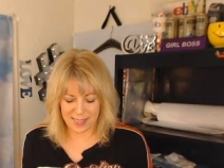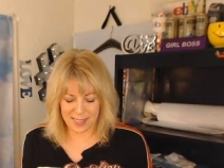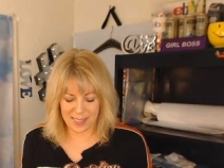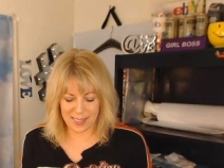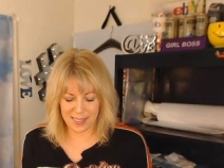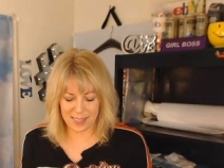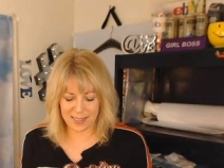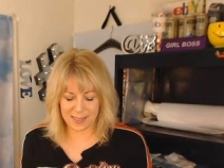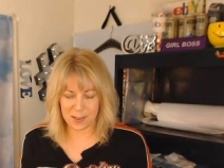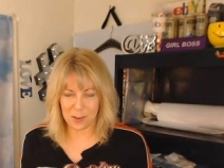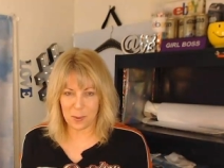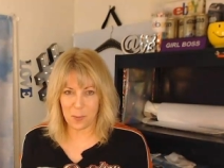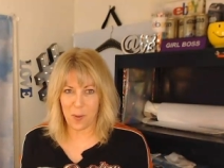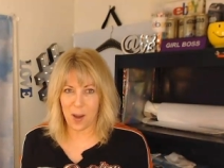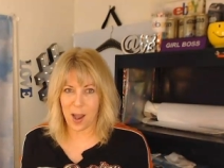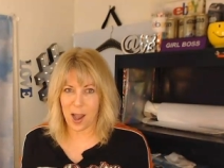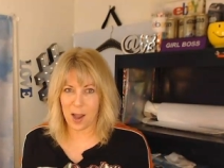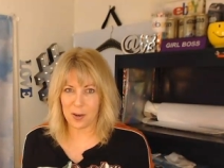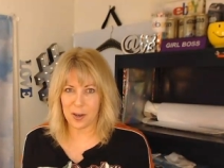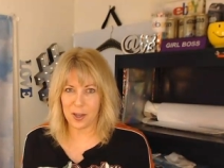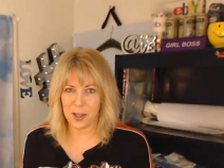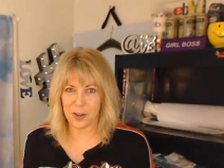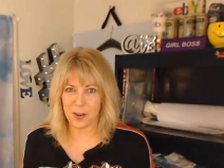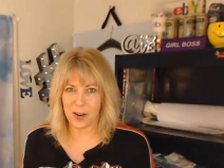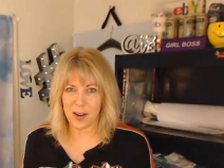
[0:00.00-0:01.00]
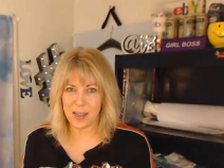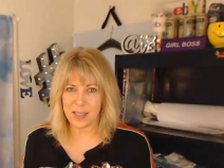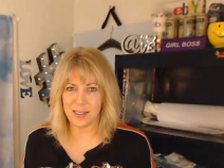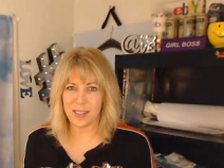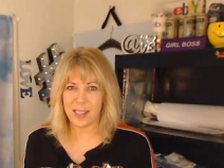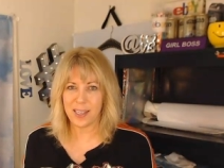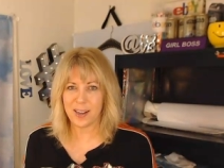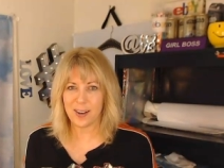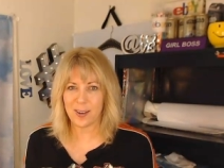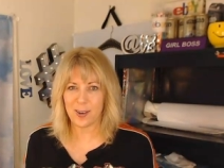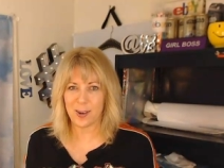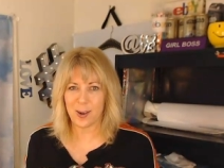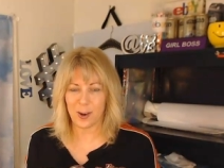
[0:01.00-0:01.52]
she's a wild and
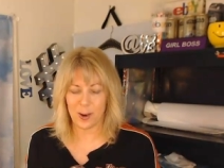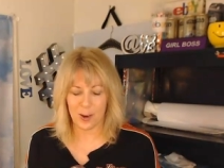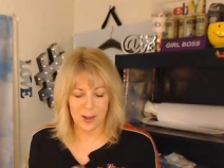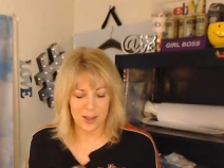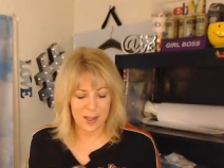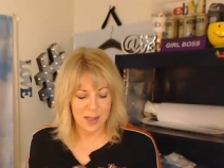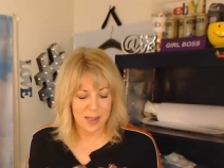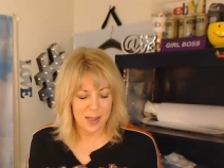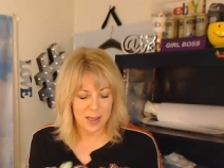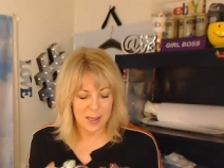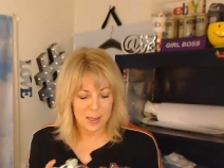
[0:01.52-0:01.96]
crazy girl.